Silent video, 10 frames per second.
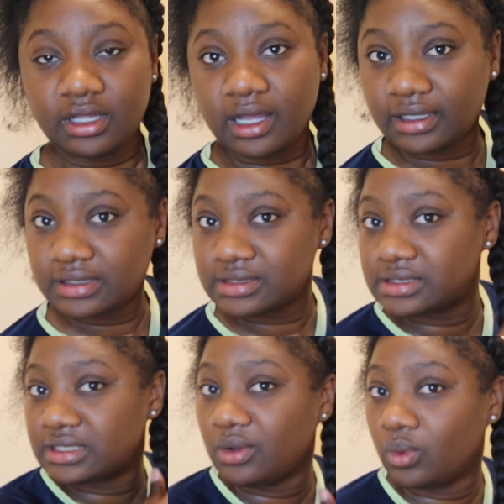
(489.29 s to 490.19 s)
y'all get to
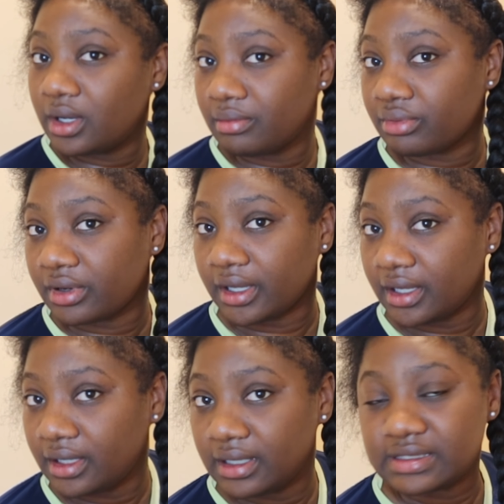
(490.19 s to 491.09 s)
see one
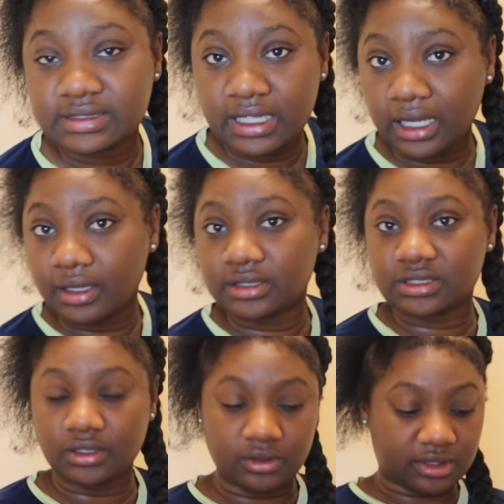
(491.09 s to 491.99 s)
braid and see how
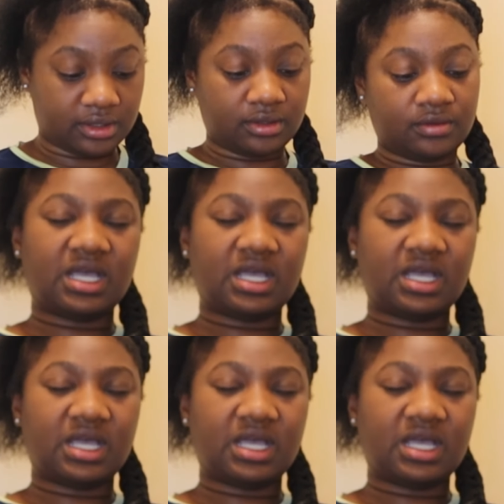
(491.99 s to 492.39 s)
it's going.